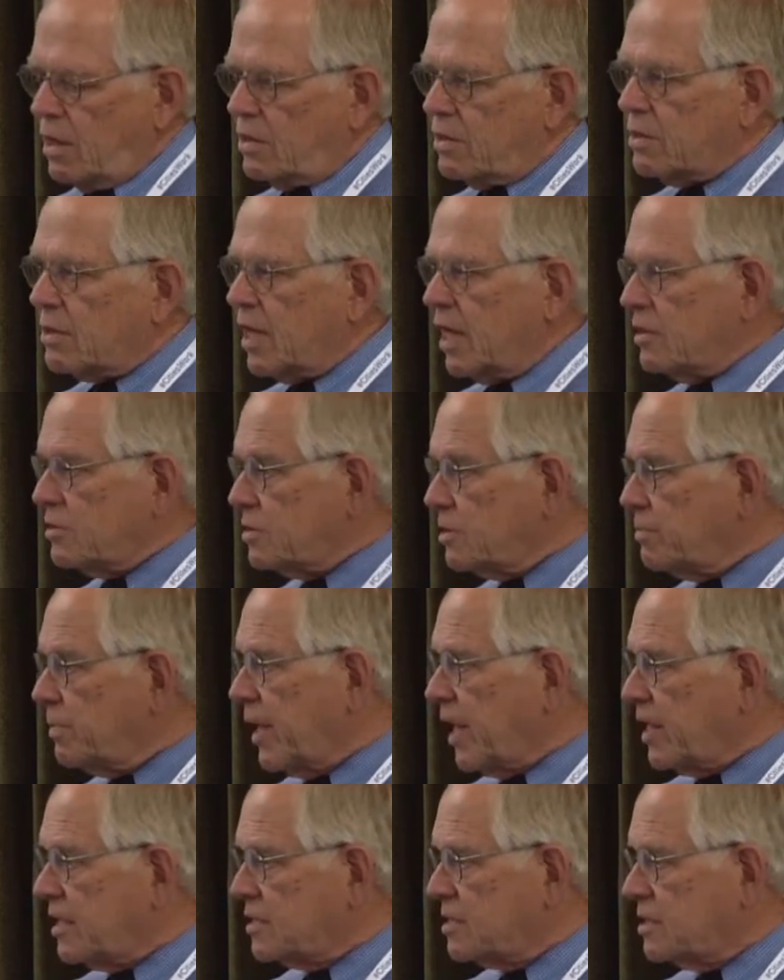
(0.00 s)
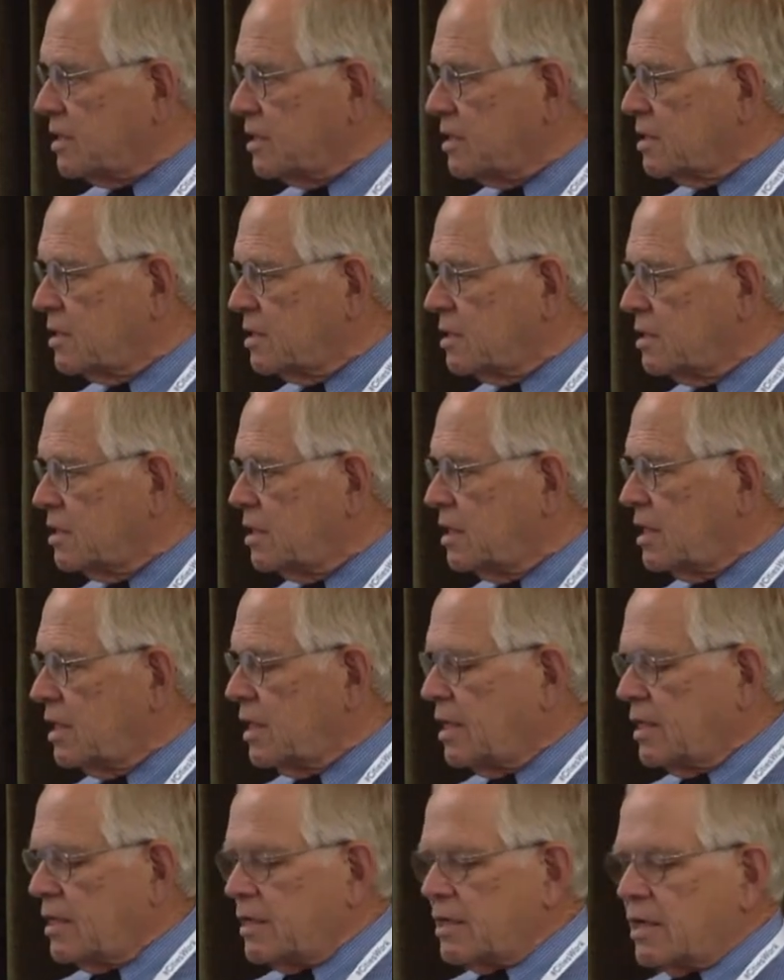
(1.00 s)
The council passed it.
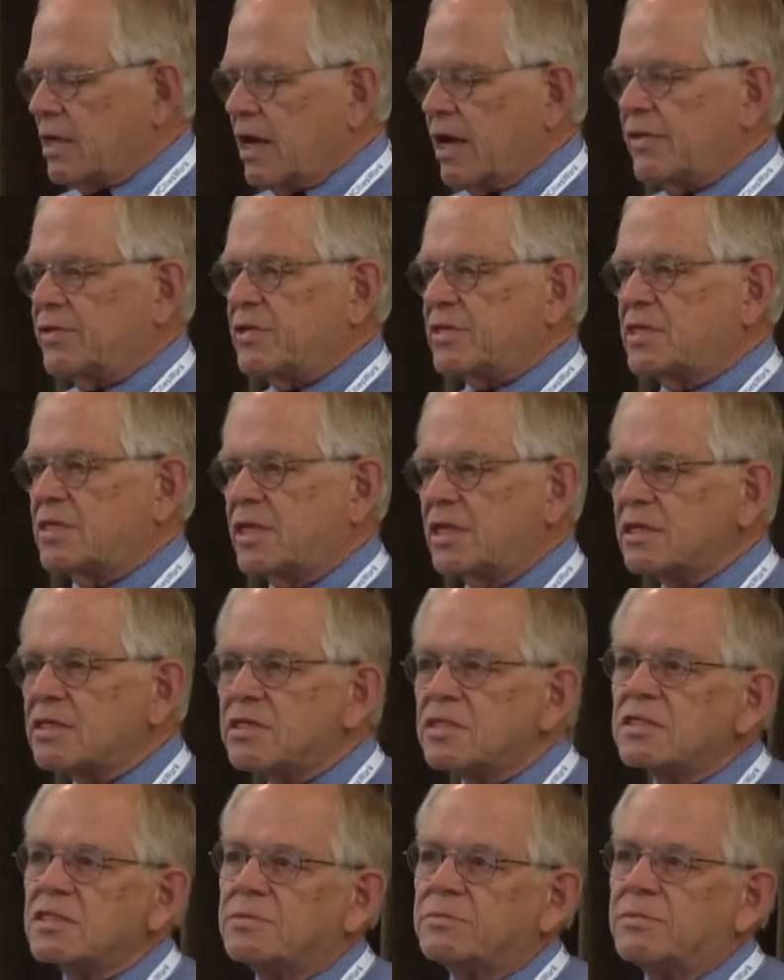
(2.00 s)
And the citizens